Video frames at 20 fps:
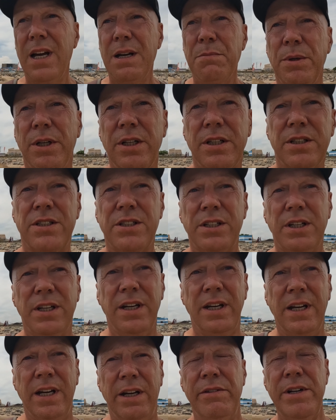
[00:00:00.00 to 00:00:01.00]
But
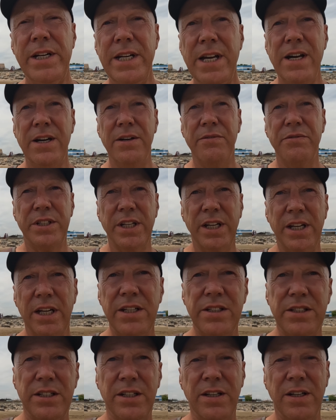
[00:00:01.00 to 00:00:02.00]
I ran out of
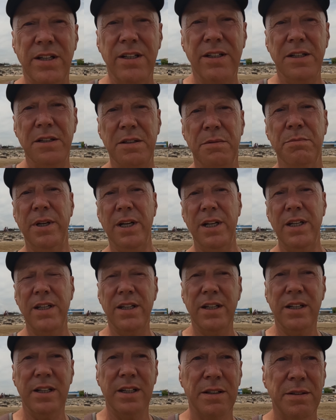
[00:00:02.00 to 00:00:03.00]
data in
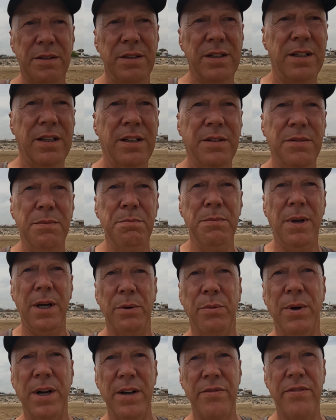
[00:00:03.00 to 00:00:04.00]
my my
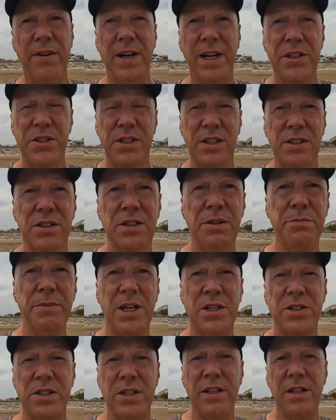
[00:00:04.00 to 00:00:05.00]
Wi-Fi system
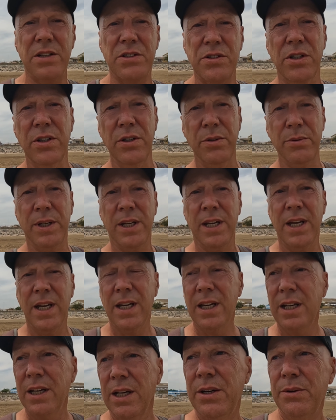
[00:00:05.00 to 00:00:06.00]
yesterday, so
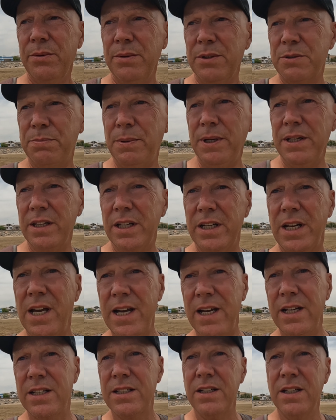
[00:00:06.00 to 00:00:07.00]
we spent the
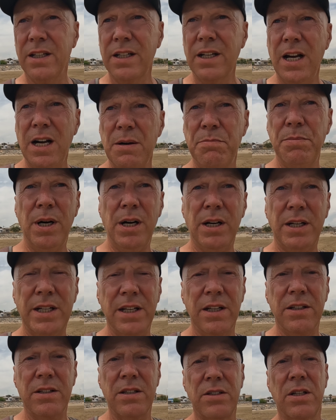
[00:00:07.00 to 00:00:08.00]
night in a car park
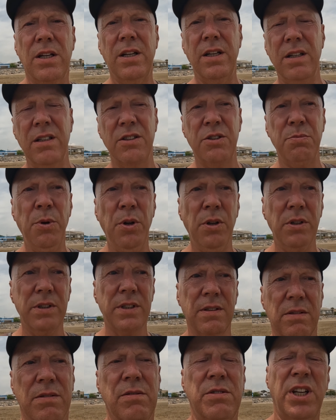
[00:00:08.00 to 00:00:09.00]
in a small
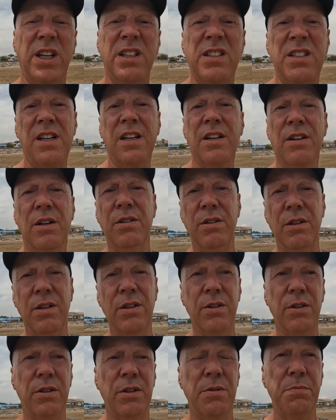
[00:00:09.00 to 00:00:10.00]
city called,
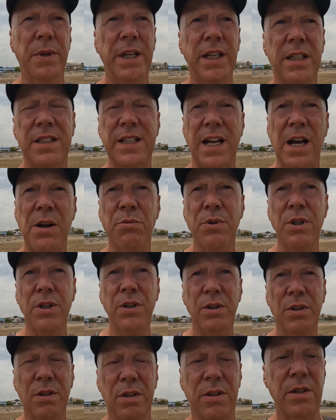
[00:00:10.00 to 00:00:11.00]
or a big town
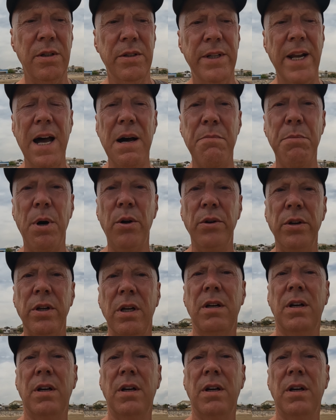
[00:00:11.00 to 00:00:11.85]
called Narbonne.